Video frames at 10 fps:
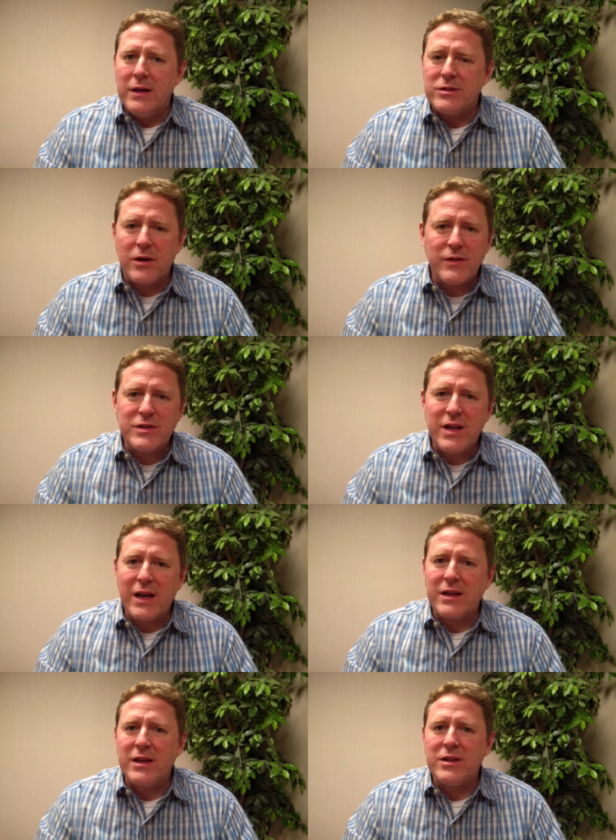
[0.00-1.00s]
service
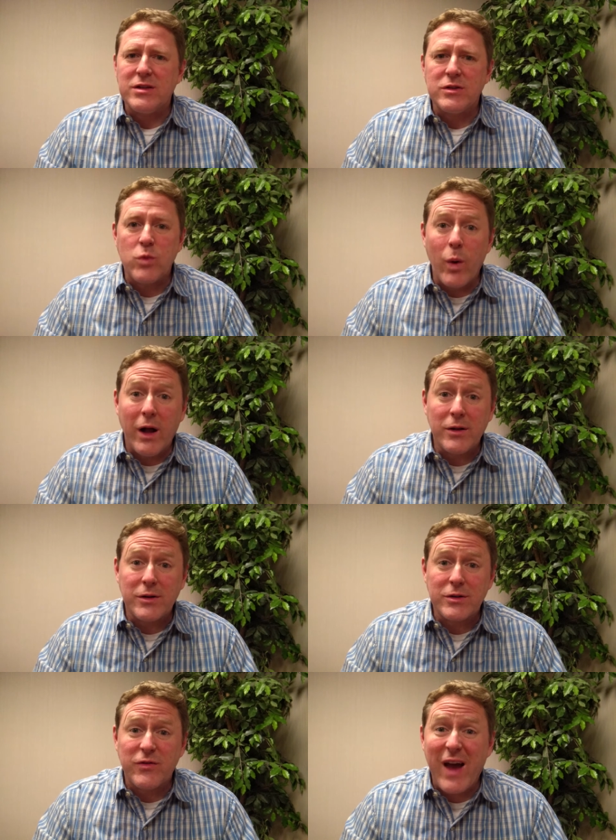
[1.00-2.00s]
technicians,
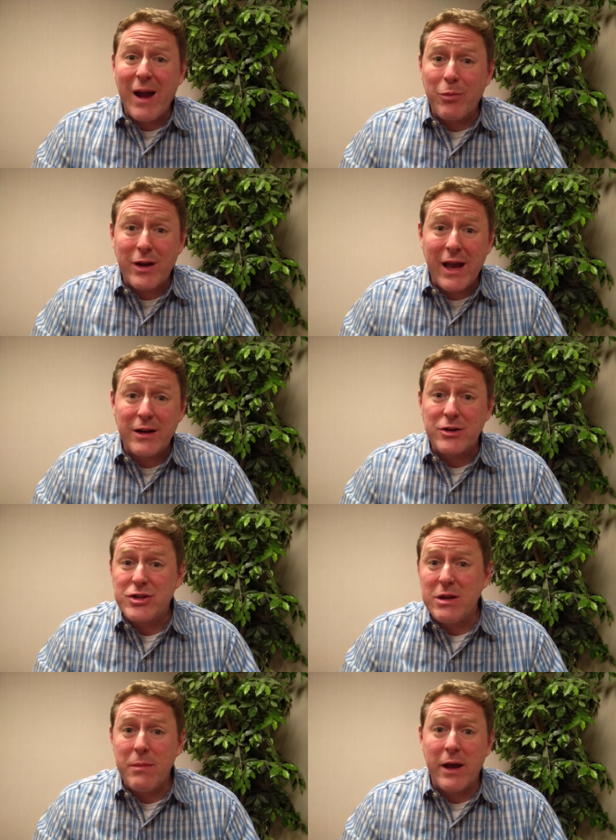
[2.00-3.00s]
welders, fabricators,
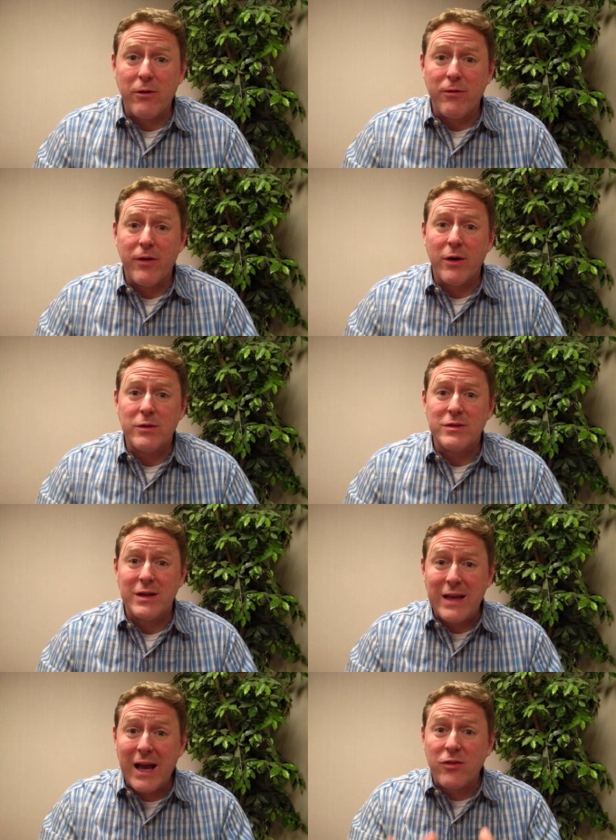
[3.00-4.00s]
sheet metal folks.
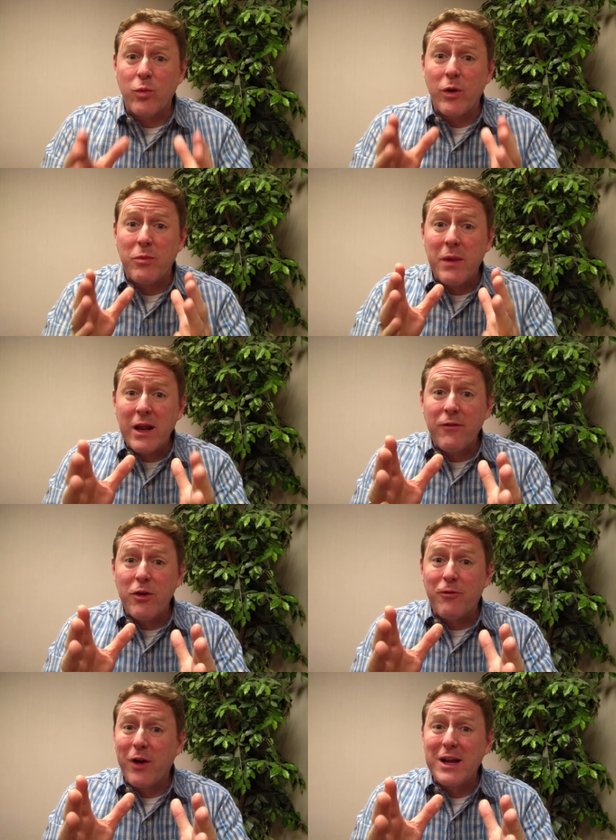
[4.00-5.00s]
And yes, with many of
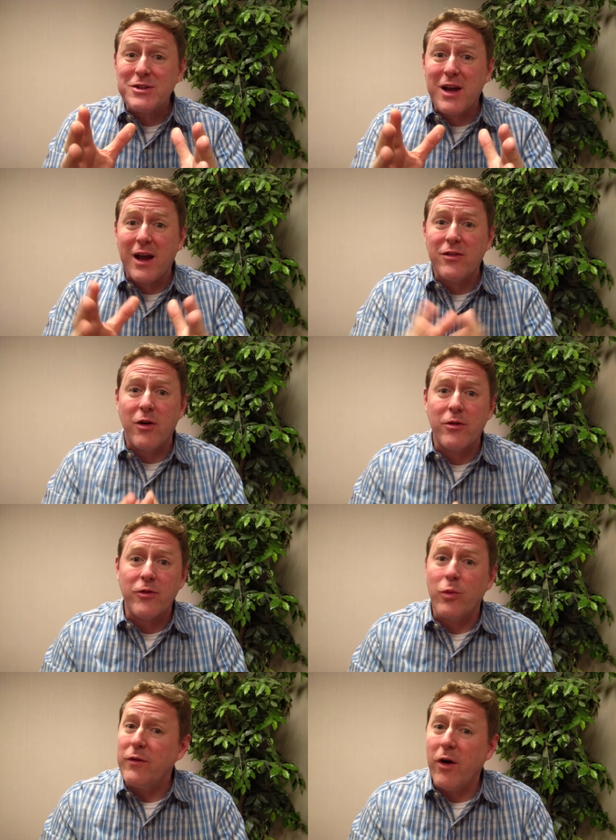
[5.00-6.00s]
you franchise
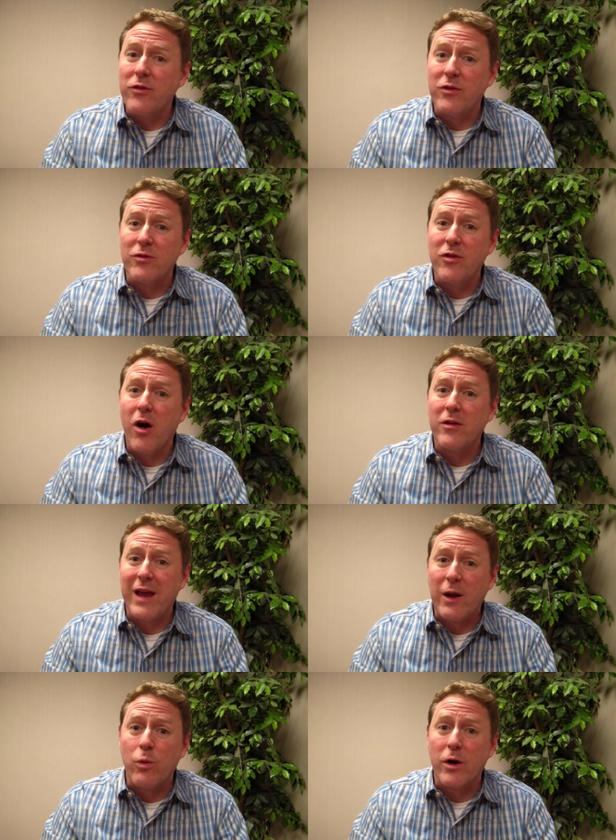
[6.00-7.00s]
owners, we've also talked
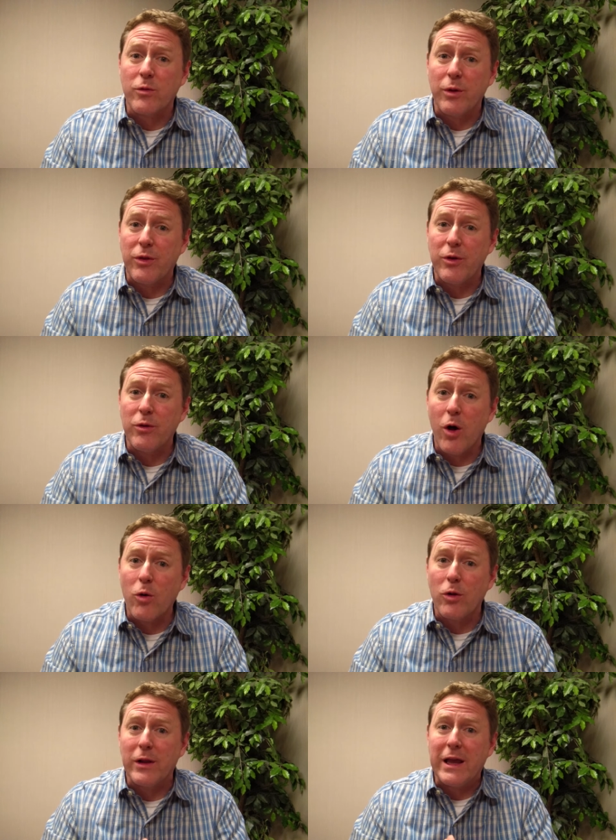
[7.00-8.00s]
and worked with you
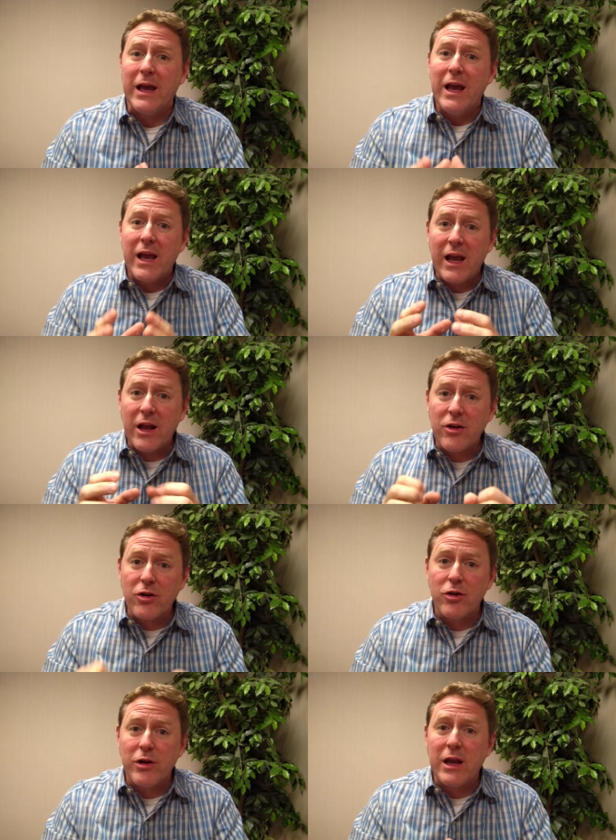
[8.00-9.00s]
locally in your
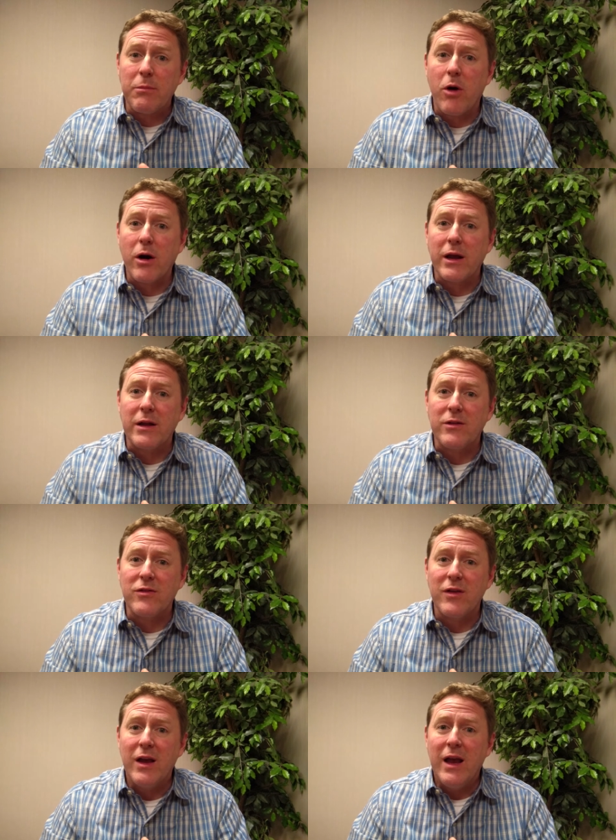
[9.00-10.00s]
unique markets.